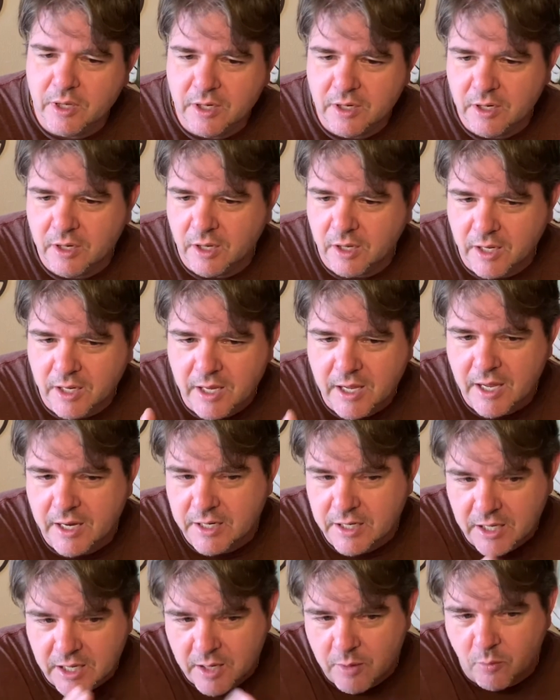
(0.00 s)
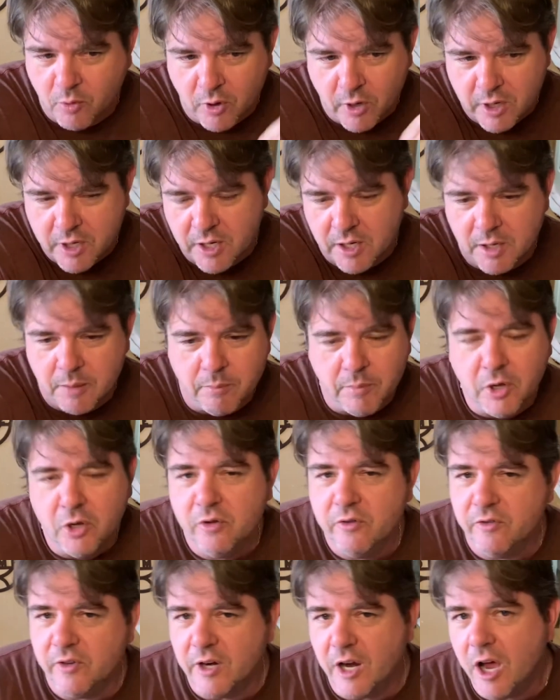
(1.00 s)
he had to keep working and
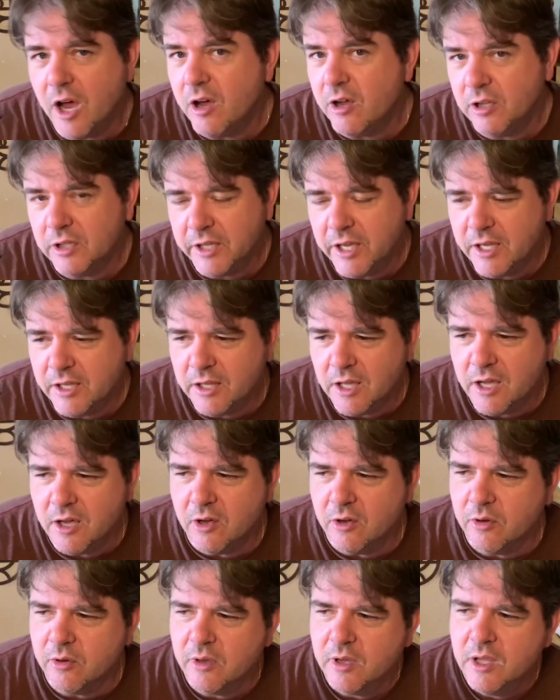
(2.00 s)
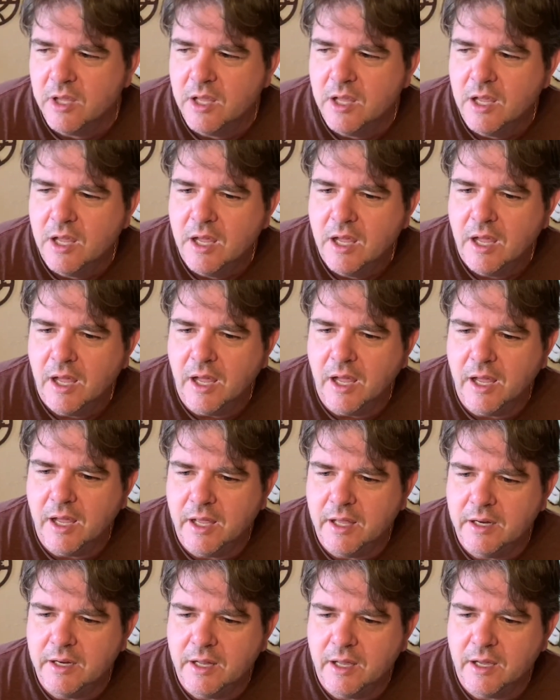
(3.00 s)
moving all day long.
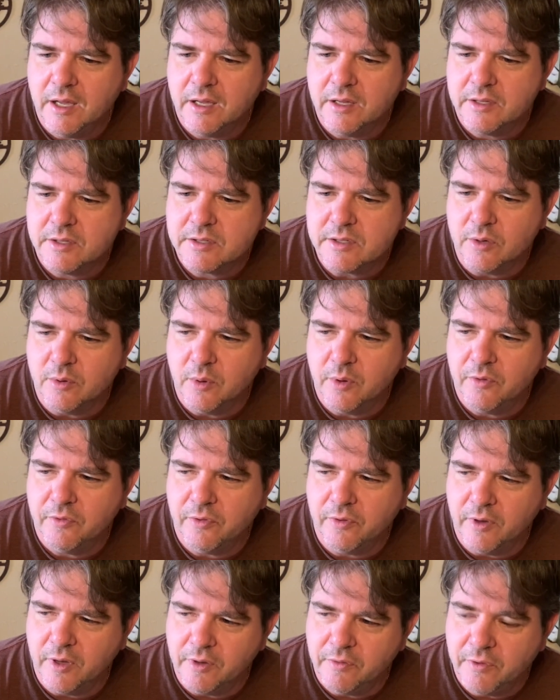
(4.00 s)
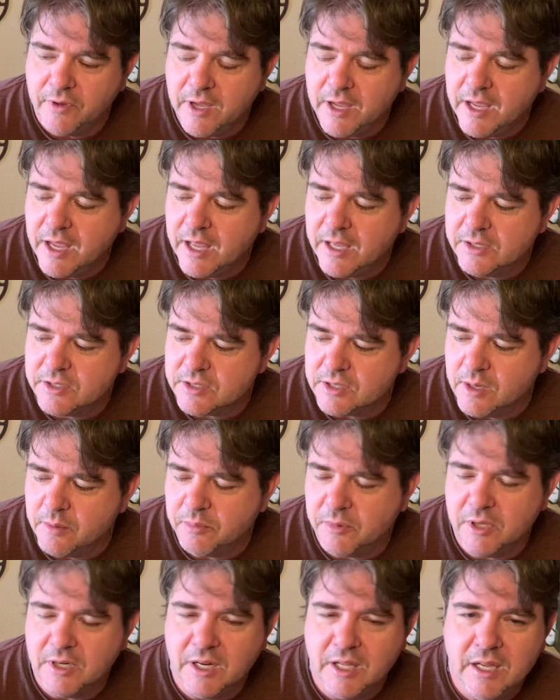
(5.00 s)
And so if he had
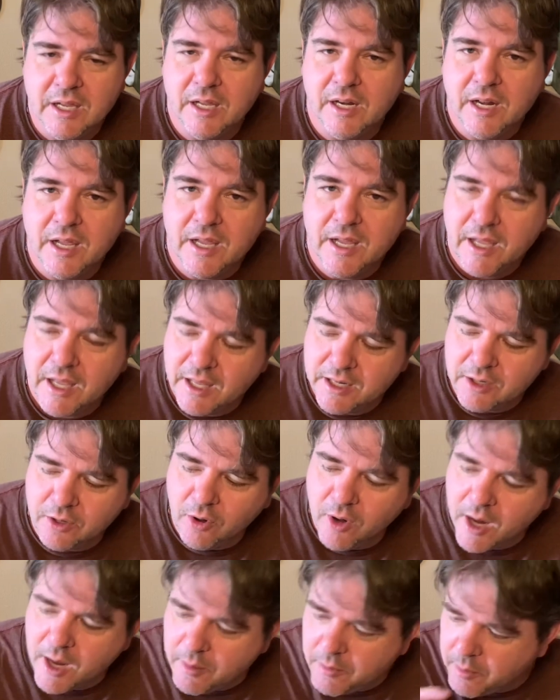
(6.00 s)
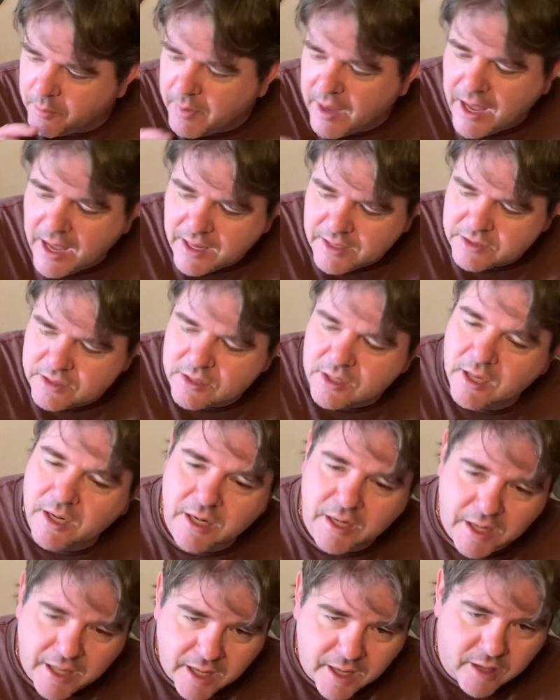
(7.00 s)
something to eat, he had to grab a bite, set
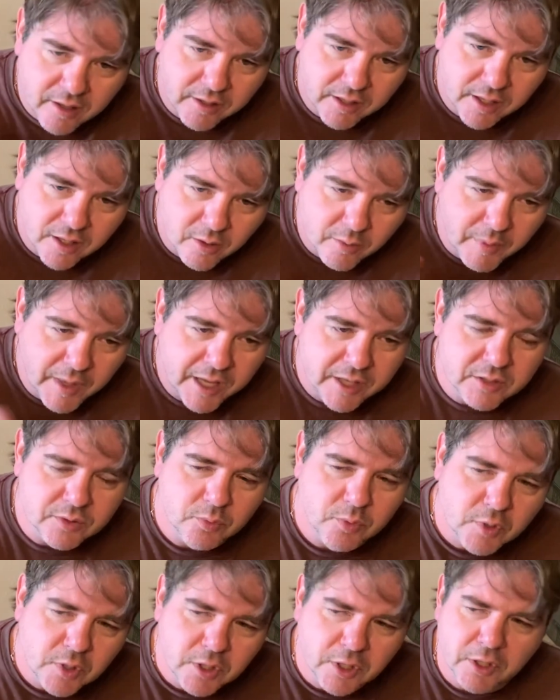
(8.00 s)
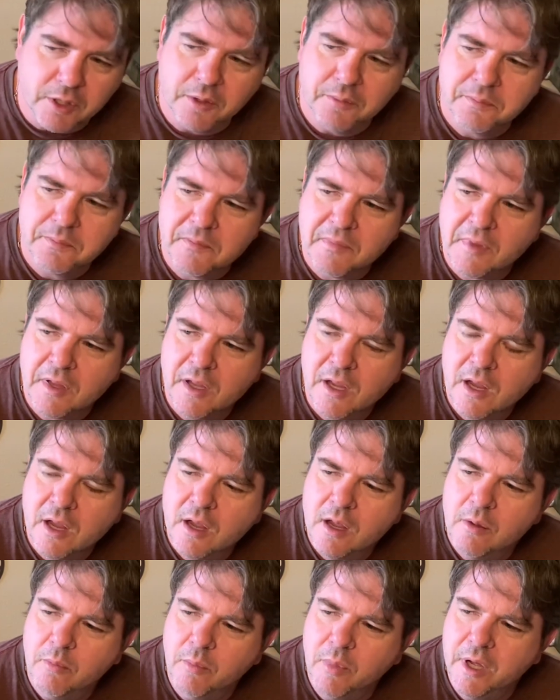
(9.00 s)
it down, and go back to work.
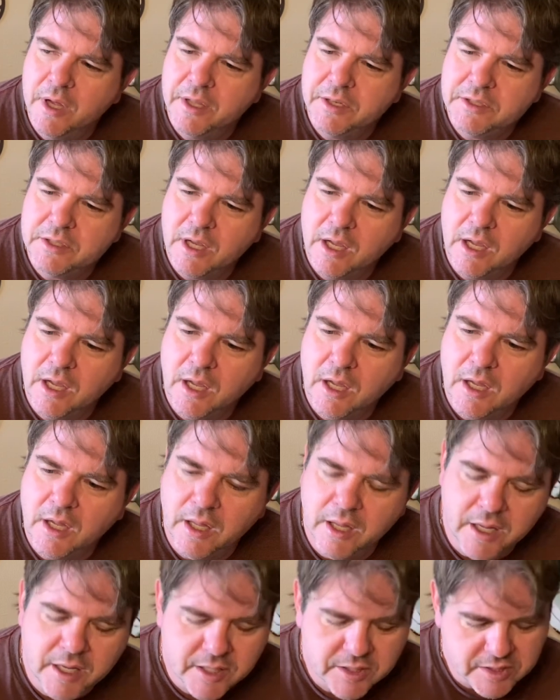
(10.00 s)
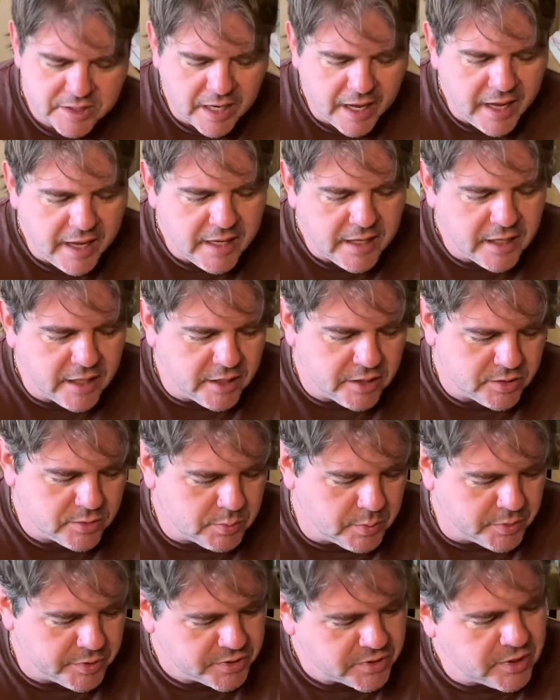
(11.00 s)
But his hands
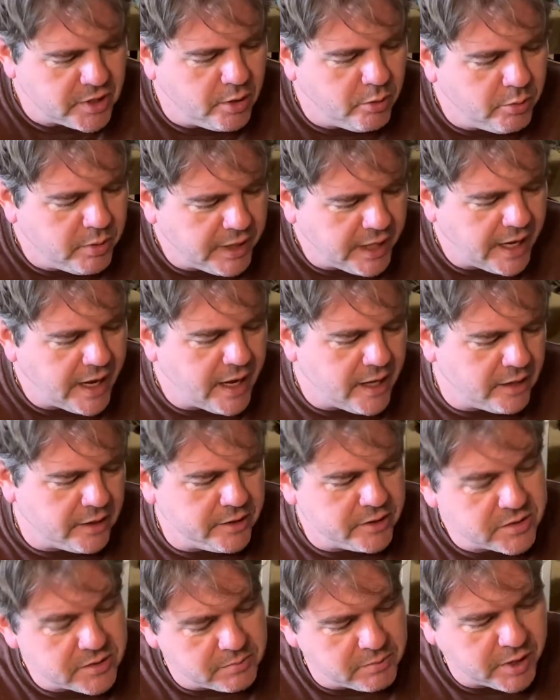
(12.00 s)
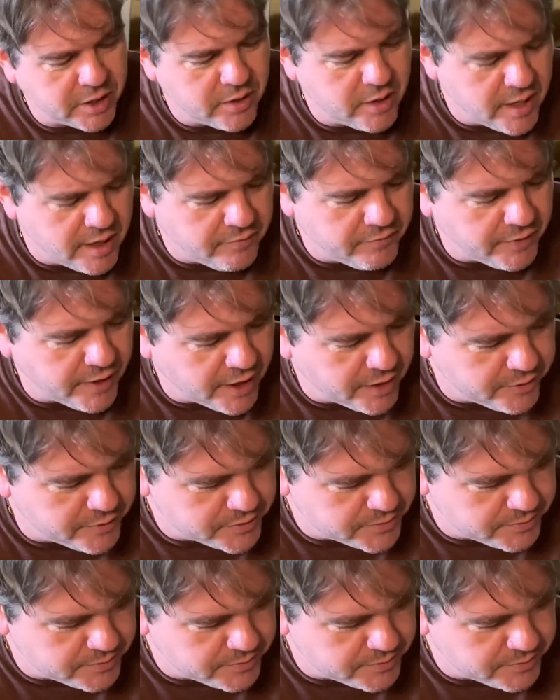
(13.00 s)
were so calloused, my grandfather's,